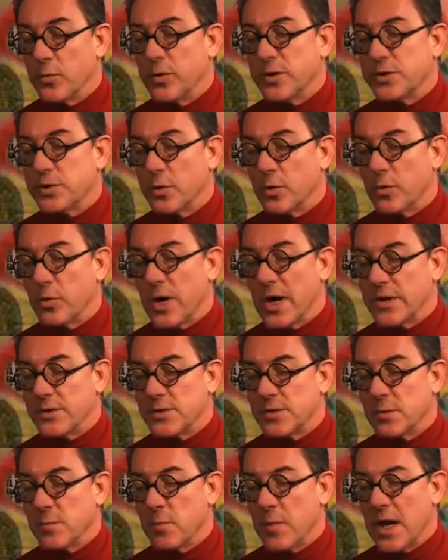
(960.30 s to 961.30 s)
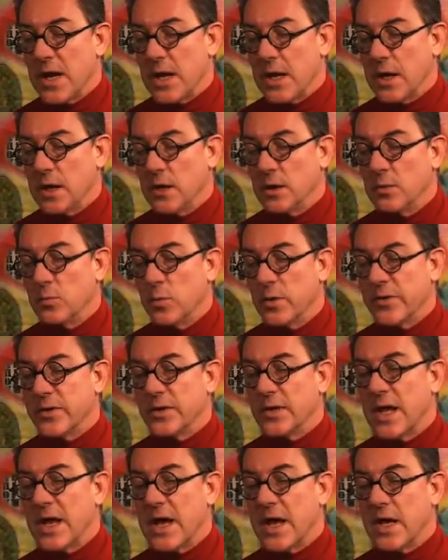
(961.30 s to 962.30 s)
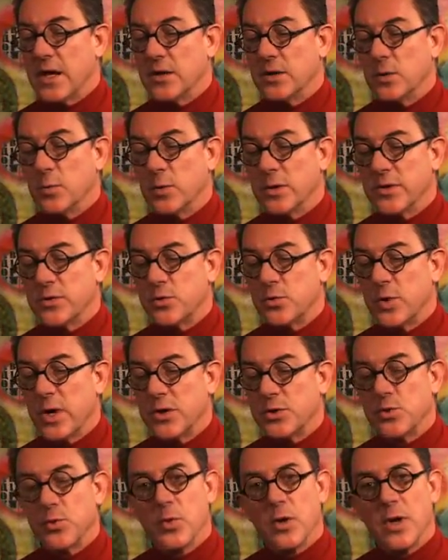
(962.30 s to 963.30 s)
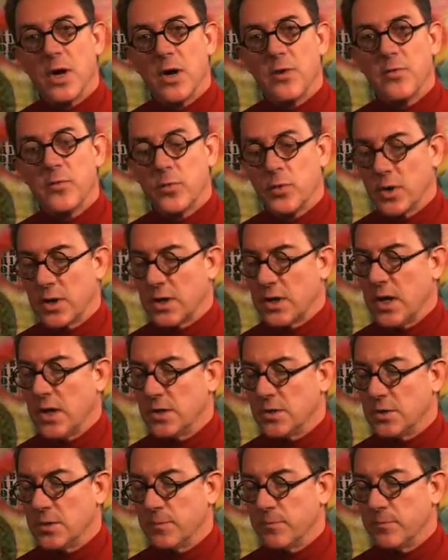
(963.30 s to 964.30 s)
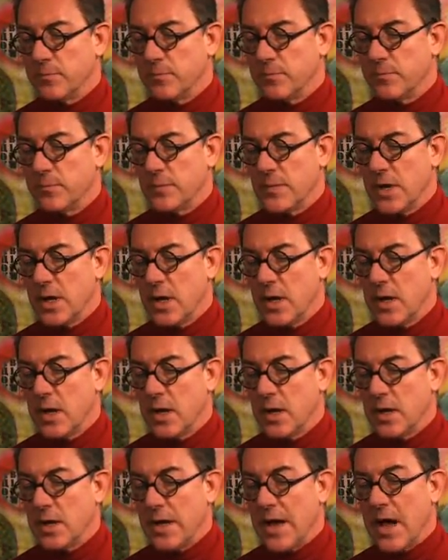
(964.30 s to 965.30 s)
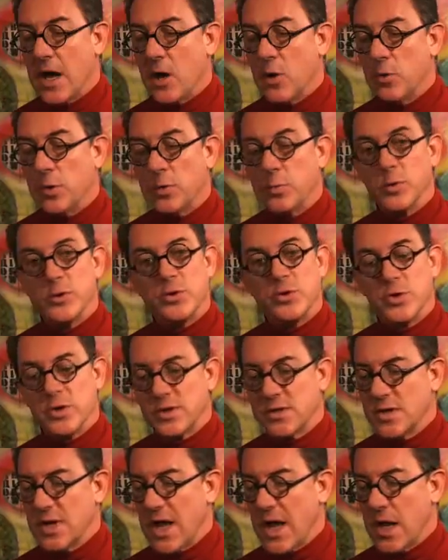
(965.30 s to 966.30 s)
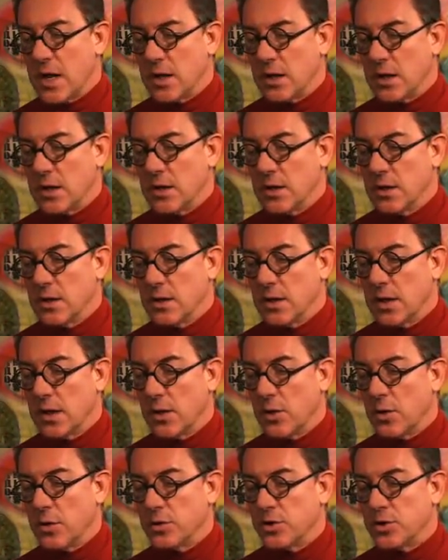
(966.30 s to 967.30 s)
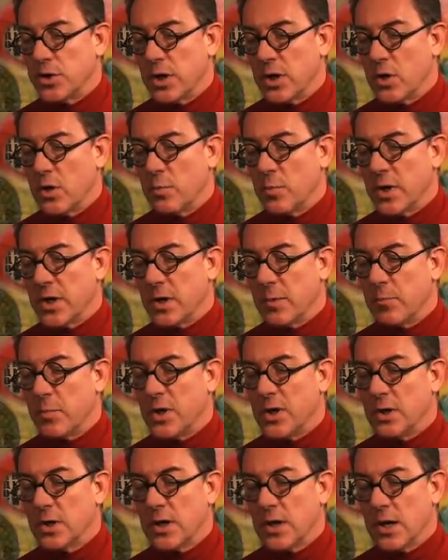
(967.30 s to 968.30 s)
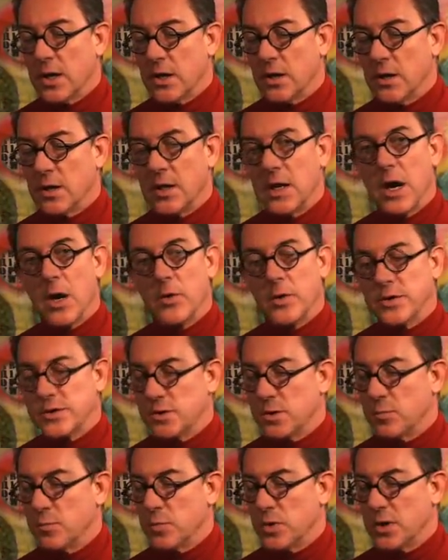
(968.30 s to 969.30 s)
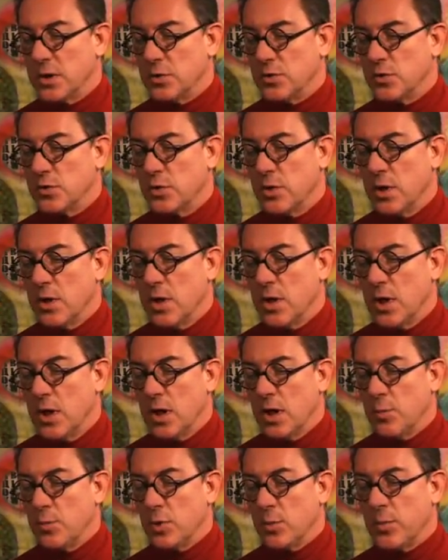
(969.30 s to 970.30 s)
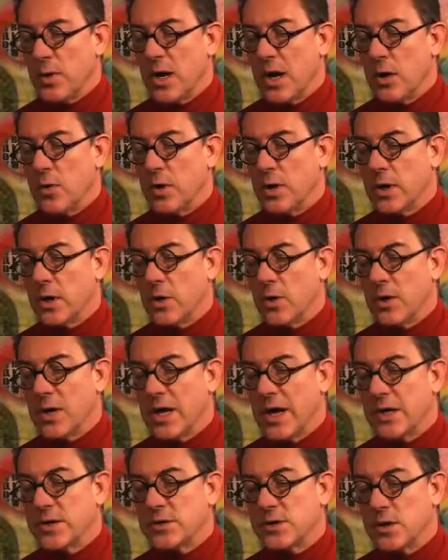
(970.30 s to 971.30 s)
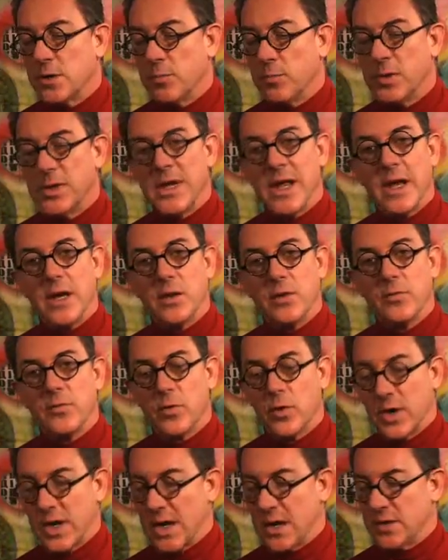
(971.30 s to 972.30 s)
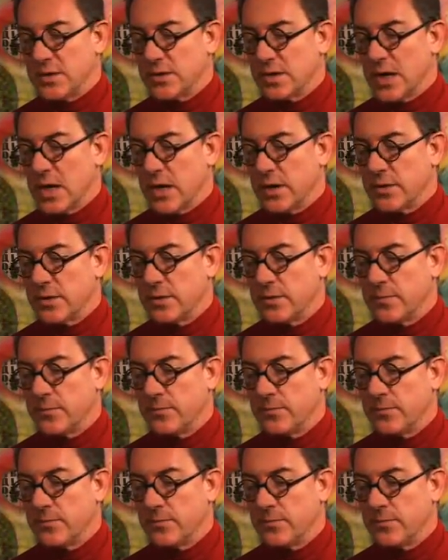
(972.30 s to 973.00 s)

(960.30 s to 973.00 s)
aristocrats in Maine, with land and with treasure enough for a kingdom. Now it was just Nanny, in her chair by a bulkhead in Gerritsen Beach, preparing her next complaint for Aunt Dot.